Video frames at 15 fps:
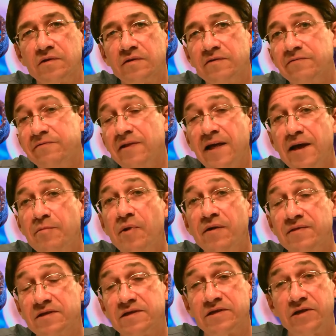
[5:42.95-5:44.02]
to the flame
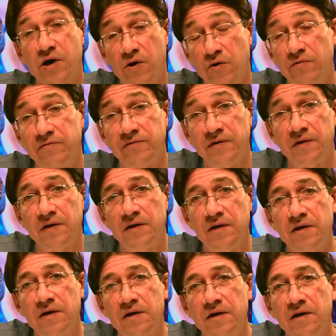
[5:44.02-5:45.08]
on the stove.
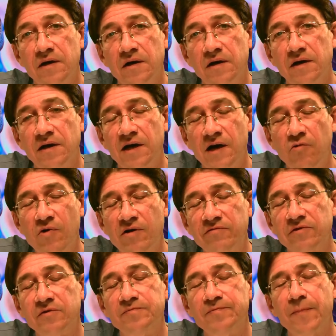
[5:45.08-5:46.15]

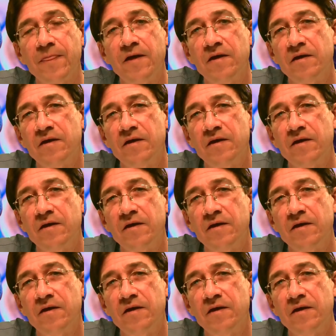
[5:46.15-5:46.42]
However,